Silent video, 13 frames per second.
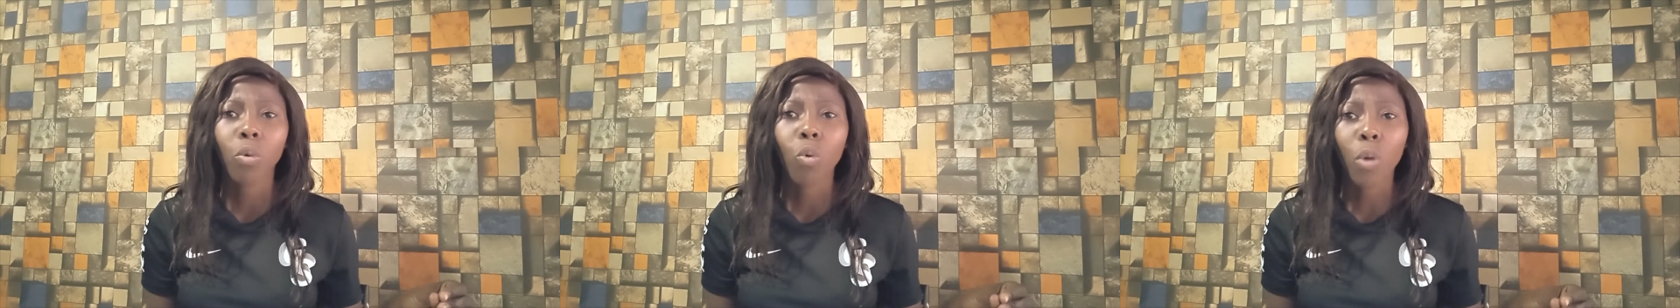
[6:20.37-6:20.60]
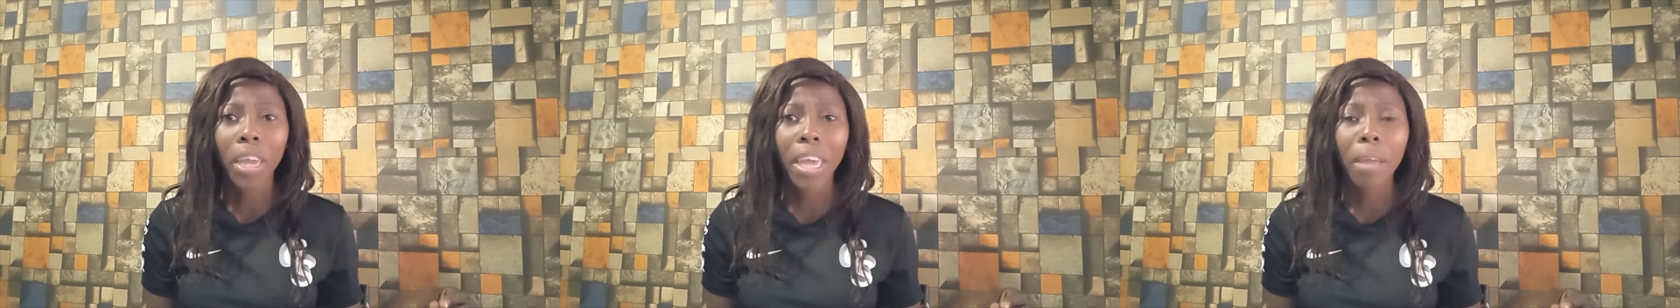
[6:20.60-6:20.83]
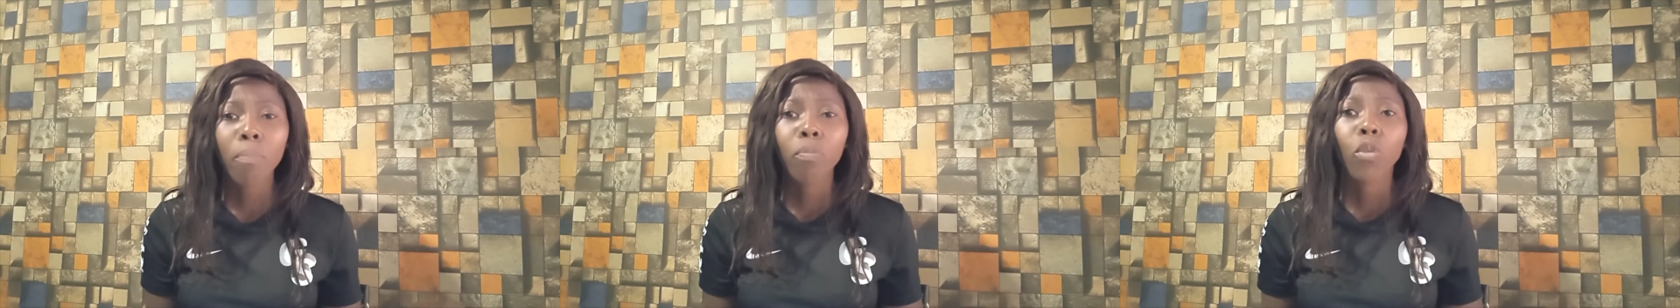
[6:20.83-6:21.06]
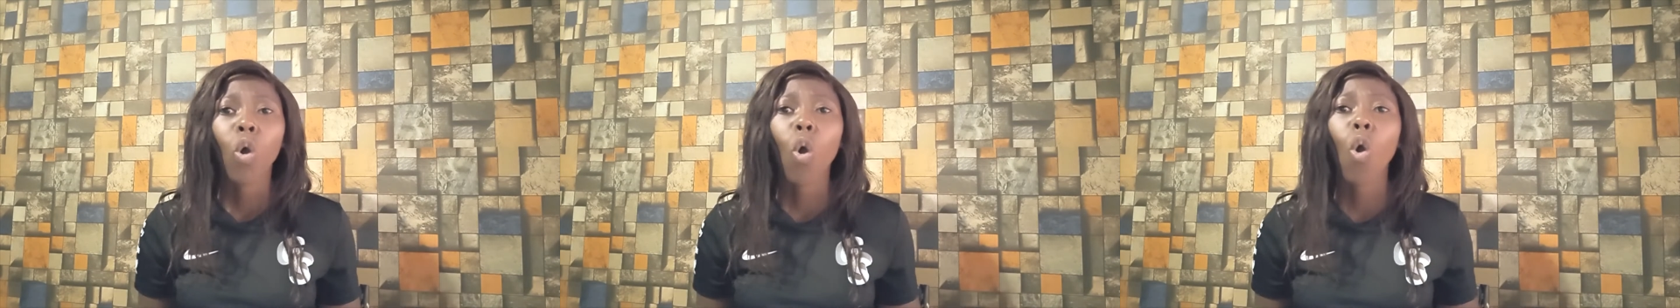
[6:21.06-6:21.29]
okay,
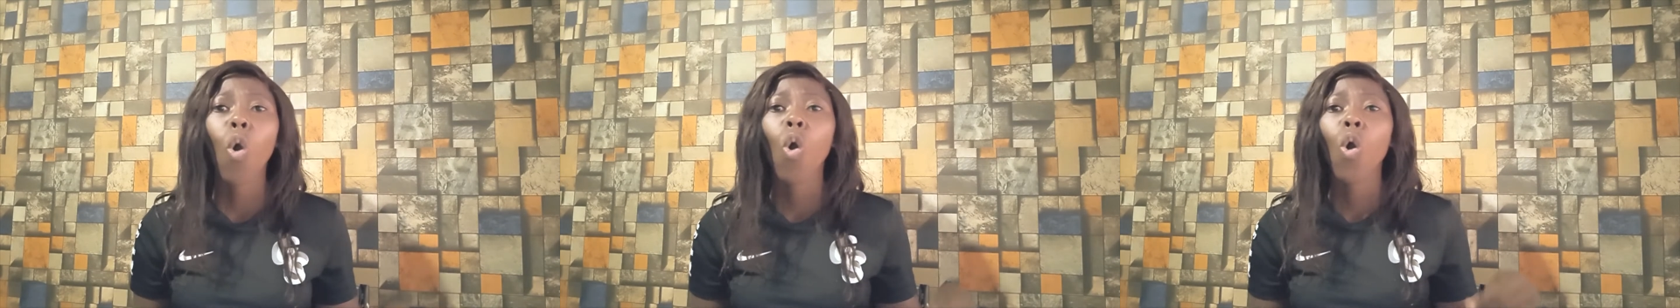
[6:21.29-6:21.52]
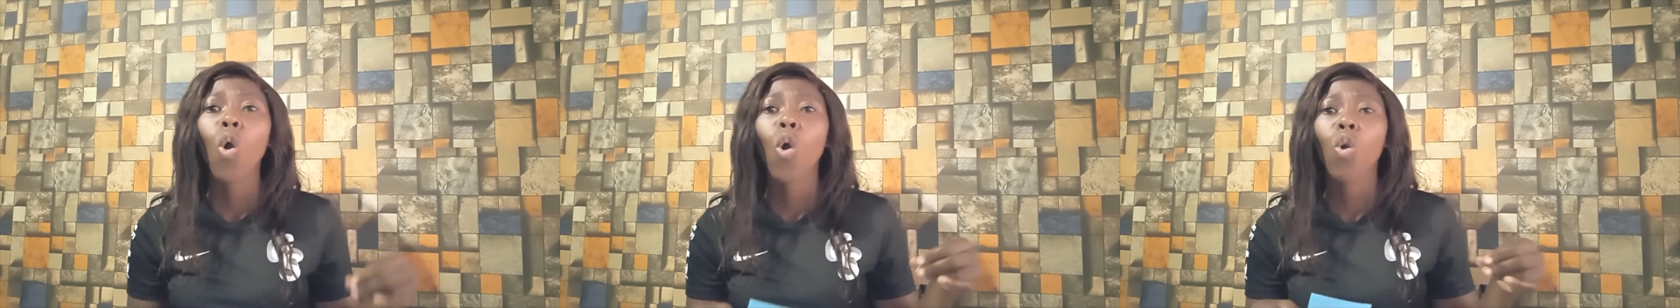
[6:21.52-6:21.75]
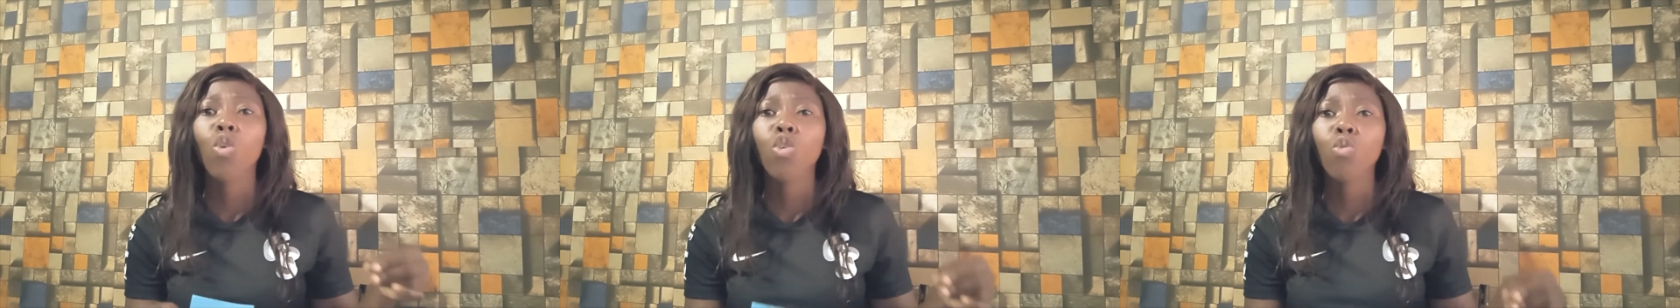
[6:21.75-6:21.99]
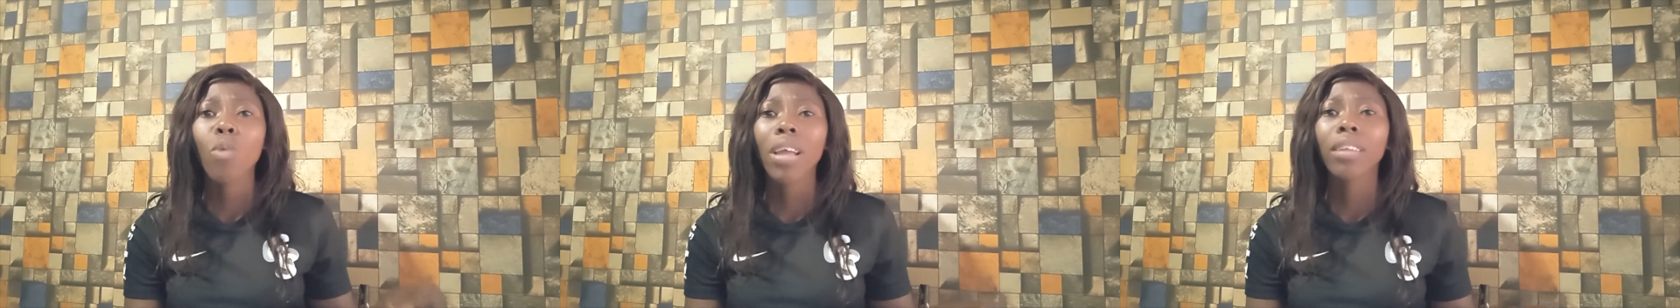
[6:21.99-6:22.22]
or
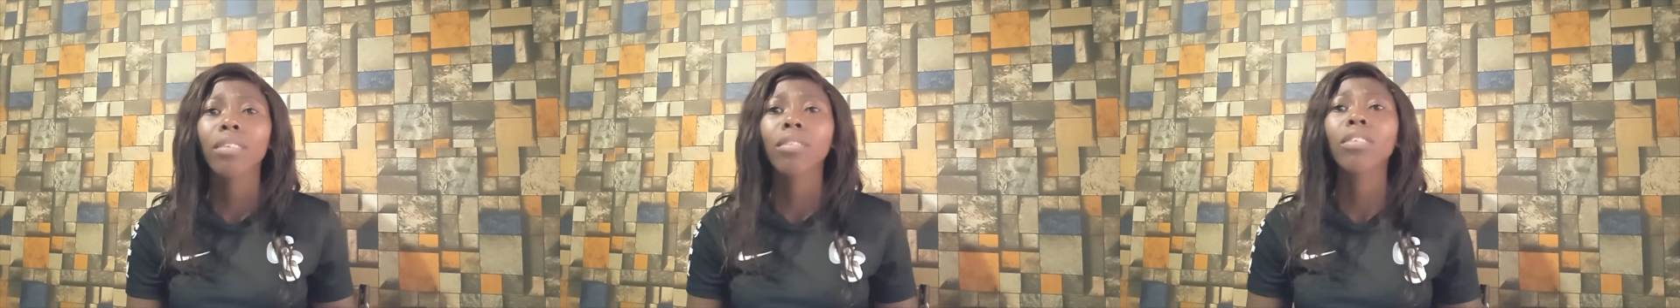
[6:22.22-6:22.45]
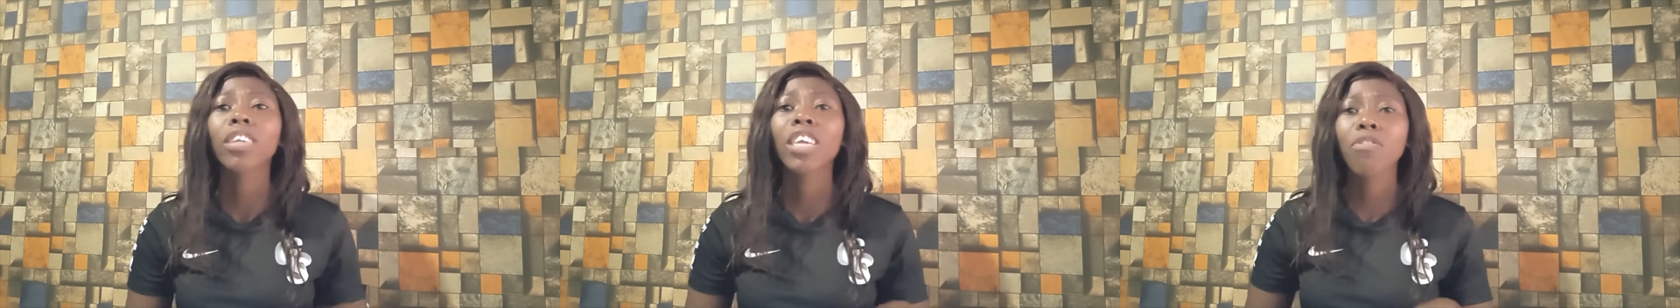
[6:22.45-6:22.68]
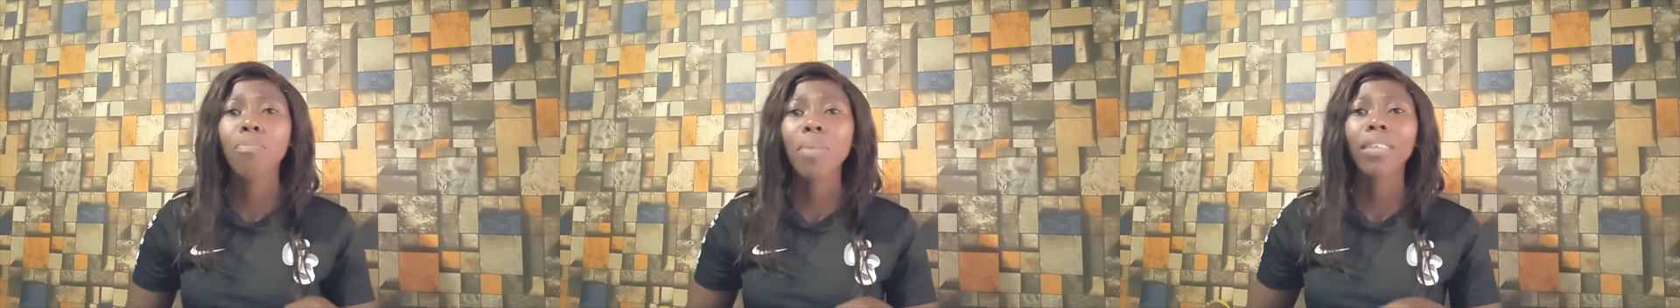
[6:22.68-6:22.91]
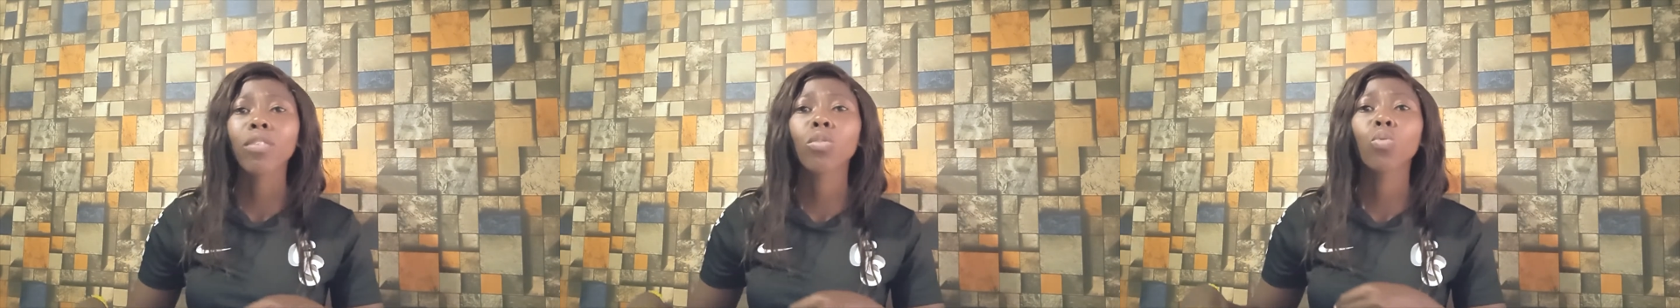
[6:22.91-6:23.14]
you go and give
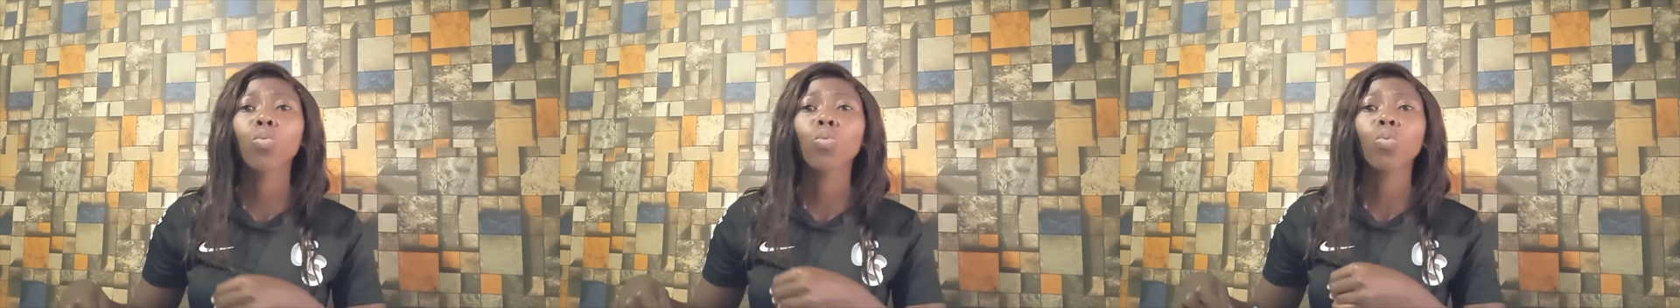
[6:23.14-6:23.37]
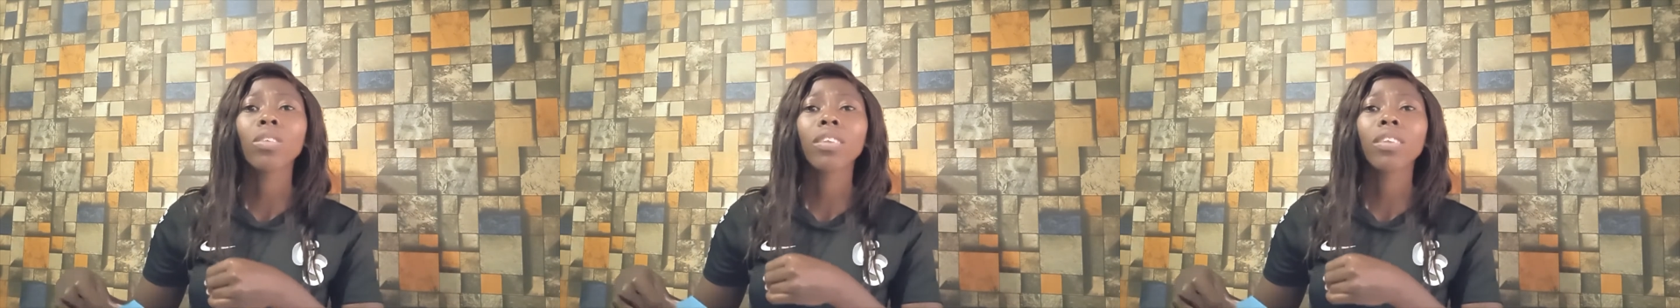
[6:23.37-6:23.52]
birth to